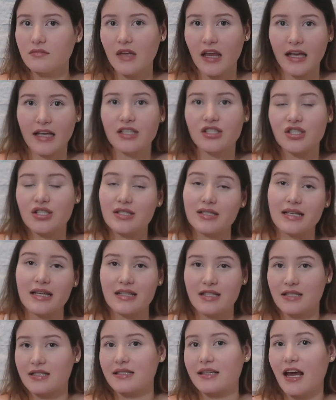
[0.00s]
like,
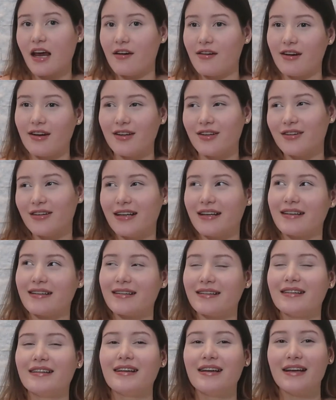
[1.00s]
it's scary, you know,
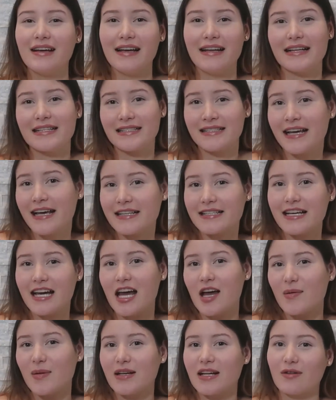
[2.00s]
like, and it's
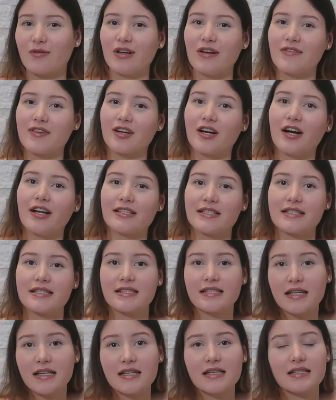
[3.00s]
nighttime, and like, what if a car
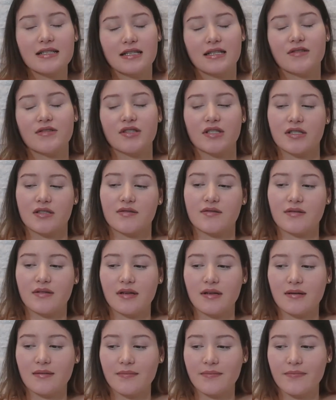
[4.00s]
didn't see us? And
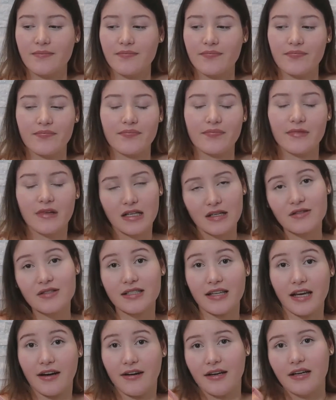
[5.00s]
it
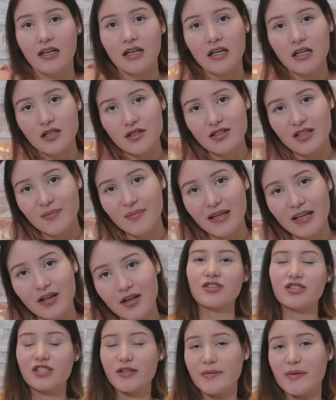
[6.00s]
was scary. So I'm like,
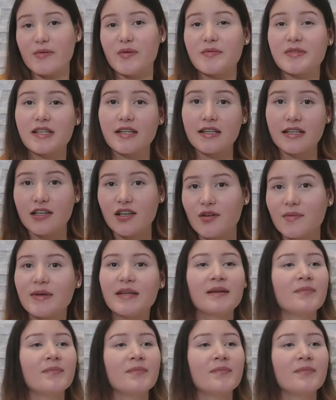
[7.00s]
oh shit, my mom's gonna kill